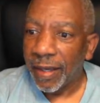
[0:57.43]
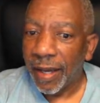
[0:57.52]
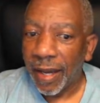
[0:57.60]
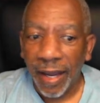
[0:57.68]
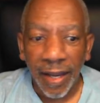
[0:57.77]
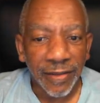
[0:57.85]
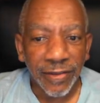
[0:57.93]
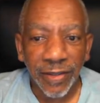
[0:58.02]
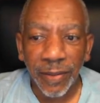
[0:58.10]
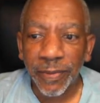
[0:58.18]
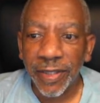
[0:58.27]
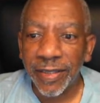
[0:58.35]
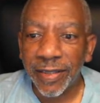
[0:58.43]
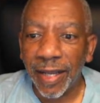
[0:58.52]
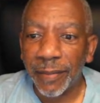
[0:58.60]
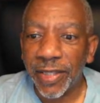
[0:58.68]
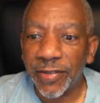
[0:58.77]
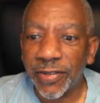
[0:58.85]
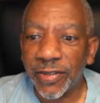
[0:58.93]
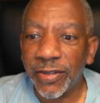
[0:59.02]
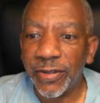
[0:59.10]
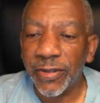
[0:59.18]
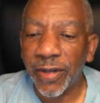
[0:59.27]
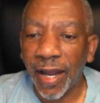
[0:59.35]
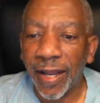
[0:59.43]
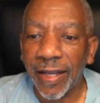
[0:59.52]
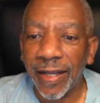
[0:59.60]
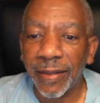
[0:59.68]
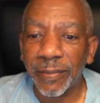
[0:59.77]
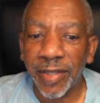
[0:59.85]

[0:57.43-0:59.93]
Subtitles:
Hi, Simply Debbie Sue. I am